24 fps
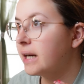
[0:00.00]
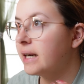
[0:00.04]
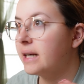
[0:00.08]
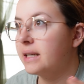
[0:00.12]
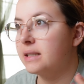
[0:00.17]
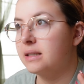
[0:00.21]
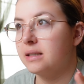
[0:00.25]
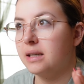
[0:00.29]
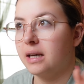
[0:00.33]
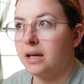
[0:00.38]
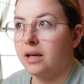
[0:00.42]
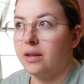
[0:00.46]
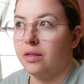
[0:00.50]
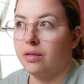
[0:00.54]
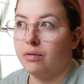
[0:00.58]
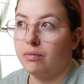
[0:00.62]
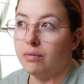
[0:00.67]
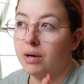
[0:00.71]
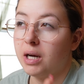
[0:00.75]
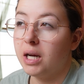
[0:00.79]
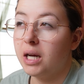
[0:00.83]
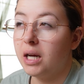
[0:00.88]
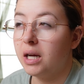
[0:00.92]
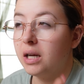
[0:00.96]
It's like
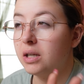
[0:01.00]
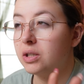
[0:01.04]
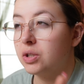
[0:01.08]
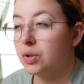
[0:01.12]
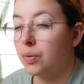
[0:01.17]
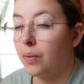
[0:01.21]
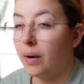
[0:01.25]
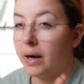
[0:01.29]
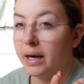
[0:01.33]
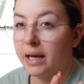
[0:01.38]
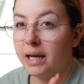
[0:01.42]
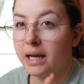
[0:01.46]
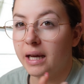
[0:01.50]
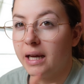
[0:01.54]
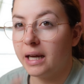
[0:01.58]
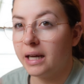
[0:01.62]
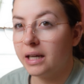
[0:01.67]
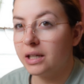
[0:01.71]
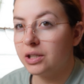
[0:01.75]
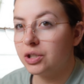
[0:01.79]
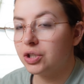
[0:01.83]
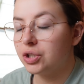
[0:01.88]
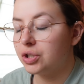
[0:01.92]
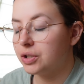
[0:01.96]

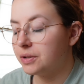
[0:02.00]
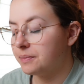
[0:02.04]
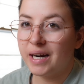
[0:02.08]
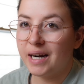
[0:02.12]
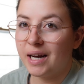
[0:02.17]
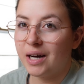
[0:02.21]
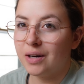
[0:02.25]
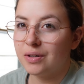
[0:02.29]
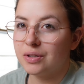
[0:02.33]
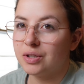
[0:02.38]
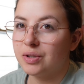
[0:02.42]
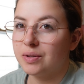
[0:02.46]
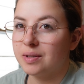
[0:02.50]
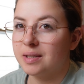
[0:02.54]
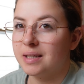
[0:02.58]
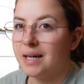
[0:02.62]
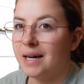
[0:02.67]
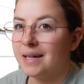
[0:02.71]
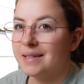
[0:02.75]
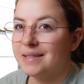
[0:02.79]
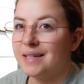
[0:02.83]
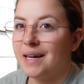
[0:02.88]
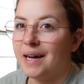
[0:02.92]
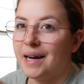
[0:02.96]
3:20-ish right now, so it's
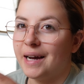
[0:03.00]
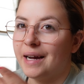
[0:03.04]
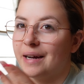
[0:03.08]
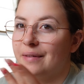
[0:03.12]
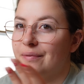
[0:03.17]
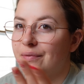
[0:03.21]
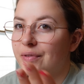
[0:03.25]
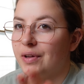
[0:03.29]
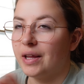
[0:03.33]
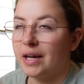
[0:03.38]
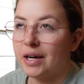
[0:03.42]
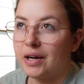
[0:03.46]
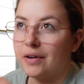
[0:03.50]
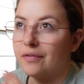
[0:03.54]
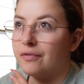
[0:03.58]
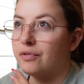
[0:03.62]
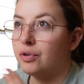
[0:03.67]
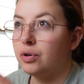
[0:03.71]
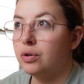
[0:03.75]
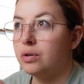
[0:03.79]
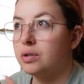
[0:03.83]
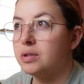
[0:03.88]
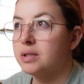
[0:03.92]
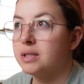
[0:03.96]
not time for like a
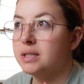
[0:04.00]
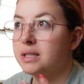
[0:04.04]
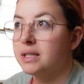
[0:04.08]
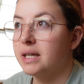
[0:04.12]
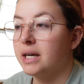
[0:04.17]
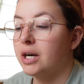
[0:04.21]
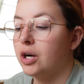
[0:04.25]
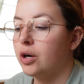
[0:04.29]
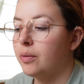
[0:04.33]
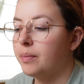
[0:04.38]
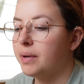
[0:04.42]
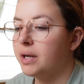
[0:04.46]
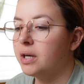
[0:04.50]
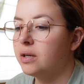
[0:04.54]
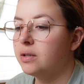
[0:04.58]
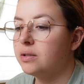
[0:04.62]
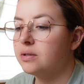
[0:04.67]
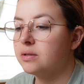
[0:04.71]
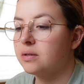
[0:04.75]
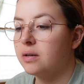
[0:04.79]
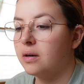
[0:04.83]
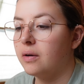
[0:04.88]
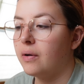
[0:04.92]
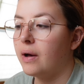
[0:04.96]
full dinner meal,
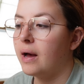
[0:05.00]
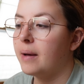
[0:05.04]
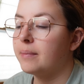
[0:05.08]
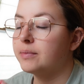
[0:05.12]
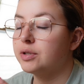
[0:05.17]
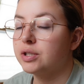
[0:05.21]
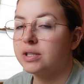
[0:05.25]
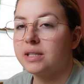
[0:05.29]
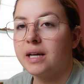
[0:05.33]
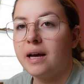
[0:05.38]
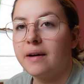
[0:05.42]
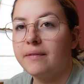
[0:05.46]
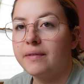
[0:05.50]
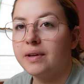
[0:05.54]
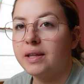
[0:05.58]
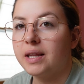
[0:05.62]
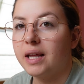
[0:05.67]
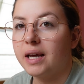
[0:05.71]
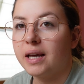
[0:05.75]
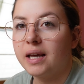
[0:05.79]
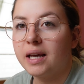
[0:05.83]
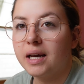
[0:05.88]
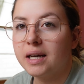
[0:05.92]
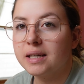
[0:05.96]
so I'm just having
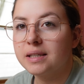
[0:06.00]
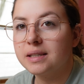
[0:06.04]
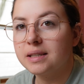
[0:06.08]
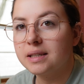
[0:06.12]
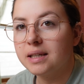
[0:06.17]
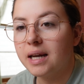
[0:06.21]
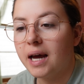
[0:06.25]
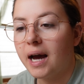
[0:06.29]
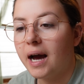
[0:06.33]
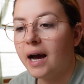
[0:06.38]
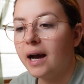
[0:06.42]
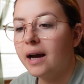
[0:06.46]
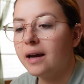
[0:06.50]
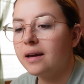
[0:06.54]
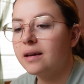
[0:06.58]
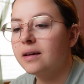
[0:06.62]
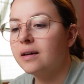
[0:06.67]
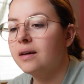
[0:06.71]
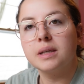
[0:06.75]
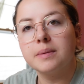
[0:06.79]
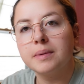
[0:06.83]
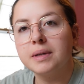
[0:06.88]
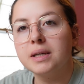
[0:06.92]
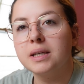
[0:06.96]
like a snack.
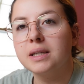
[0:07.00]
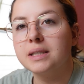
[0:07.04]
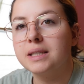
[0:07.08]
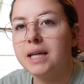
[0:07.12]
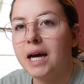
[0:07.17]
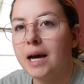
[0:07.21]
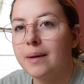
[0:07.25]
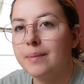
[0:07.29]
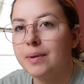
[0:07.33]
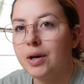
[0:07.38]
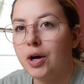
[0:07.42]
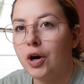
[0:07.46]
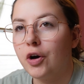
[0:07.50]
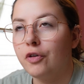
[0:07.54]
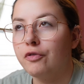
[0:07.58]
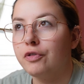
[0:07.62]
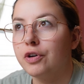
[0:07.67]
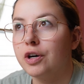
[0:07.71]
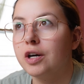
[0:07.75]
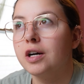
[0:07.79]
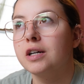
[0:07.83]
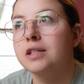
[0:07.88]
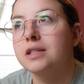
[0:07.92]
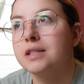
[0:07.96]
Something to tide me
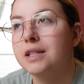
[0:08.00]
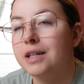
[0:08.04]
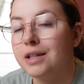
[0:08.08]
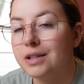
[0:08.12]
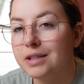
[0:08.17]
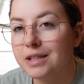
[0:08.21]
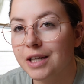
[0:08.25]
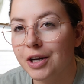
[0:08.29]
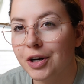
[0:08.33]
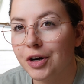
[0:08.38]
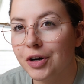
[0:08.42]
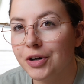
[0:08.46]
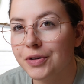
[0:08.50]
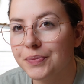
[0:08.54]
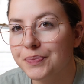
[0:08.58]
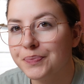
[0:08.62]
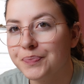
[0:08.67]
over until dinner.